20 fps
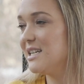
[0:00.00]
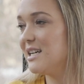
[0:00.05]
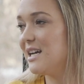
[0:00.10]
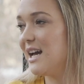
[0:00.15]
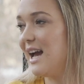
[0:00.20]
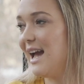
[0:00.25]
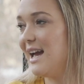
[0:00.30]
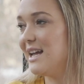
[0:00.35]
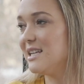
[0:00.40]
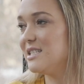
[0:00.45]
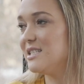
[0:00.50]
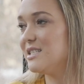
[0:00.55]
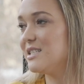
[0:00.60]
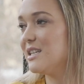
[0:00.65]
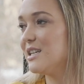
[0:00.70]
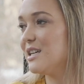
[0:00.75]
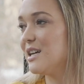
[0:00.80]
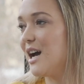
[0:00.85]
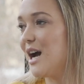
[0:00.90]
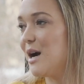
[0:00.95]
And
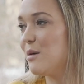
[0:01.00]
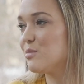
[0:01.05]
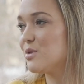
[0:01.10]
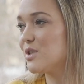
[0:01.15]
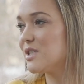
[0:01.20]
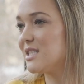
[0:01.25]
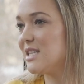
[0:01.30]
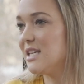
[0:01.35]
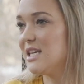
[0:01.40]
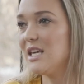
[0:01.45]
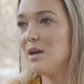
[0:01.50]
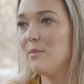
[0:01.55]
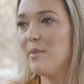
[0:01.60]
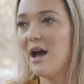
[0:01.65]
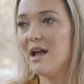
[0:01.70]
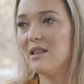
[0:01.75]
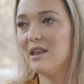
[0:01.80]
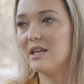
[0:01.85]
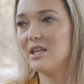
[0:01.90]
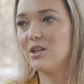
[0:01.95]
just thinking
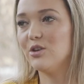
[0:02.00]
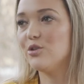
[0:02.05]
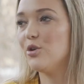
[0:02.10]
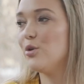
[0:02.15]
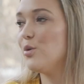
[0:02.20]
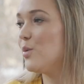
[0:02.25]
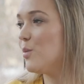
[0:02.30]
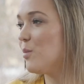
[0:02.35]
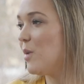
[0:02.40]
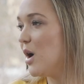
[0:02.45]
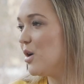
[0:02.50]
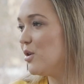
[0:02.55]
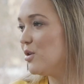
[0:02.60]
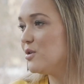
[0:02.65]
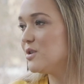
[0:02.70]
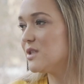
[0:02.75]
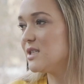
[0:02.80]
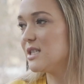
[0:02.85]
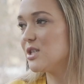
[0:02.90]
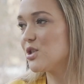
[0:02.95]
about like, my
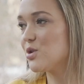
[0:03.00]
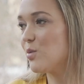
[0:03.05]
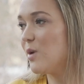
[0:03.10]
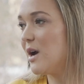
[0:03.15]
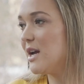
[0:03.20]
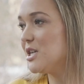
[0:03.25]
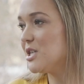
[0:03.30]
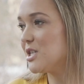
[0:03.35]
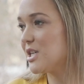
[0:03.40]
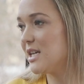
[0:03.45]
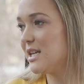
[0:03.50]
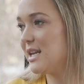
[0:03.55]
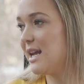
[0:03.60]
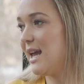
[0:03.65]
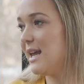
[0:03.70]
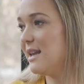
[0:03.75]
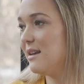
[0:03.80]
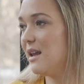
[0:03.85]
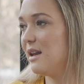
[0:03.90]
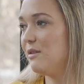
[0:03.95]
own situation
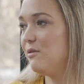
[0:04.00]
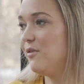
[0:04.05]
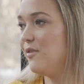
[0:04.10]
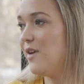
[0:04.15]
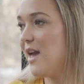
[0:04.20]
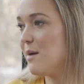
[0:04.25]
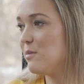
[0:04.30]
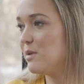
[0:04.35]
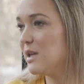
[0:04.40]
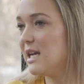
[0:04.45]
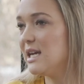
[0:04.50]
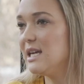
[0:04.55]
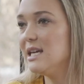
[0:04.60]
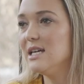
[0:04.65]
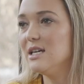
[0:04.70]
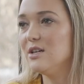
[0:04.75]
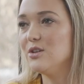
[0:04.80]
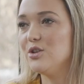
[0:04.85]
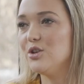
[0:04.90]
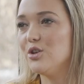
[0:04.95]
in family,
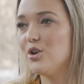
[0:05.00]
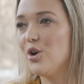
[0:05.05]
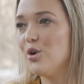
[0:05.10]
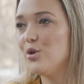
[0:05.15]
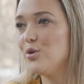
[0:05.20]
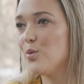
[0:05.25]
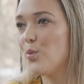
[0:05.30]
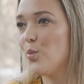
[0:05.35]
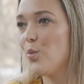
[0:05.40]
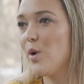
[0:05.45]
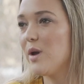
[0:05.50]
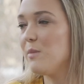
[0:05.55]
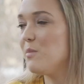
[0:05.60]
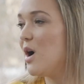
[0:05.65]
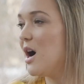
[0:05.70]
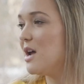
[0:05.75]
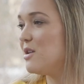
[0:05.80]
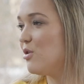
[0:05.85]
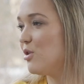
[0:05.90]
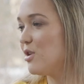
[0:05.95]
we
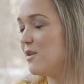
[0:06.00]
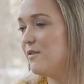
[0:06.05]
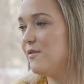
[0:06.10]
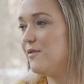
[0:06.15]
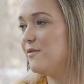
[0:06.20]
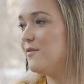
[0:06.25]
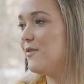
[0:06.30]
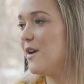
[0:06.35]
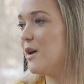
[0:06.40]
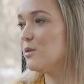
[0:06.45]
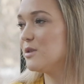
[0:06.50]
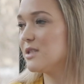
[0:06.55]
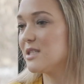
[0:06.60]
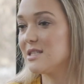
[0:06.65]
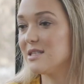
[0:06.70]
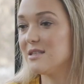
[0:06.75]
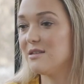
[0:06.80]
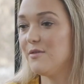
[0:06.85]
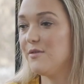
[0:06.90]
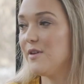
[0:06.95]
might not have
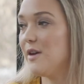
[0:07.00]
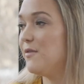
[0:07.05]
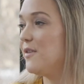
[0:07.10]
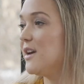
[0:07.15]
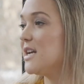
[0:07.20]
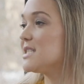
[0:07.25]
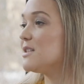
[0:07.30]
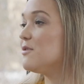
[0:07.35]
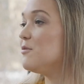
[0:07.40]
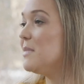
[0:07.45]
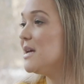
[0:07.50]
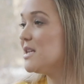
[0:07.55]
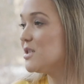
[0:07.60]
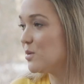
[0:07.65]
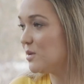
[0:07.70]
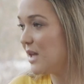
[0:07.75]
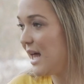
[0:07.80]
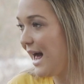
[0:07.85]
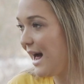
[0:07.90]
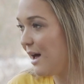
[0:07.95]
felt the effects of
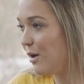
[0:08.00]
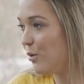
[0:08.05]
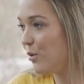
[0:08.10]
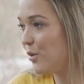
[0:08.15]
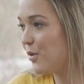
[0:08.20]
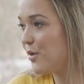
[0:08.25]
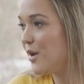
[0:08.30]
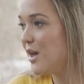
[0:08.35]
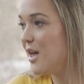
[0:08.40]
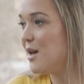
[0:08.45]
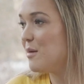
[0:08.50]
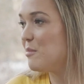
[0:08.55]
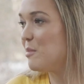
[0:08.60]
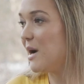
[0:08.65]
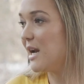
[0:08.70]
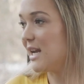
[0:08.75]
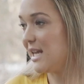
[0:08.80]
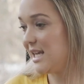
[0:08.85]
mental health, but